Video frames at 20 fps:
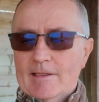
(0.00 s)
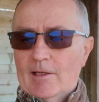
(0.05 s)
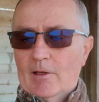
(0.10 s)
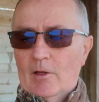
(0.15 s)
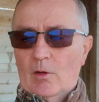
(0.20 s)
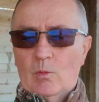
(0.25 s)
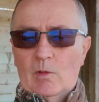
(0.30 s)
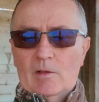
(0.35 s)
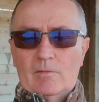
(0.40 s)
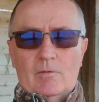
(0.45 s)

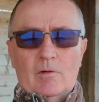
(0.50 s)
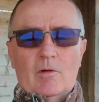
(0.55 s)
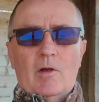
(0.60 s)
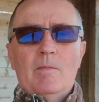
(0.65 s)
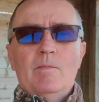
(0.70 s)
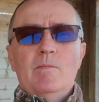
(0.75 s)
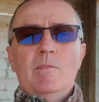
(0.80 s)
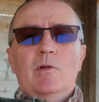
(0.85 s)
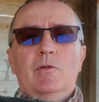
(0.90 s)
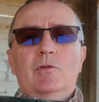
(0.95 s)
We've got a
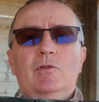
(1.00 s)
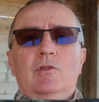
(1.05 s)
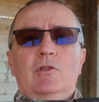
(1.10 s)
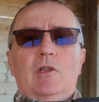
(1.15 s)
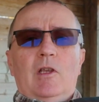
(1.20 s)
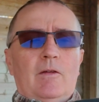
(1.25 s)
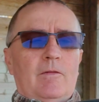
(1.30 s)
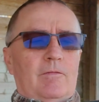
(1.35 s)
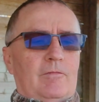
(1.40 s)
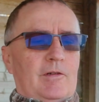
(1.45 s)
moss
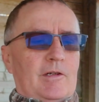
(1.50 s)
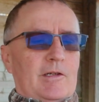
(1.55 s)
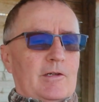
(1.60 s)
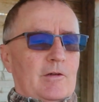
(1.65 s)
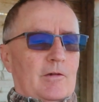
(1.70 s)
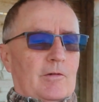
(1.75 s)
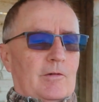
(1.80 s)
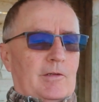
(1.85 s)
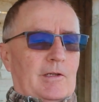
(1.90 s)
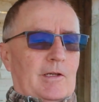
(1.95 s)
covering
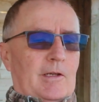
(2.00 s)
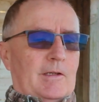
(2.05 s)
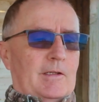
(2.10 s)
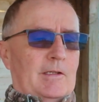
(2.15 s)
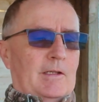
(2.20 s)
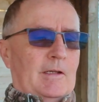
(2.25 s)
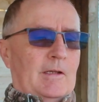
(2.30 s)
on it.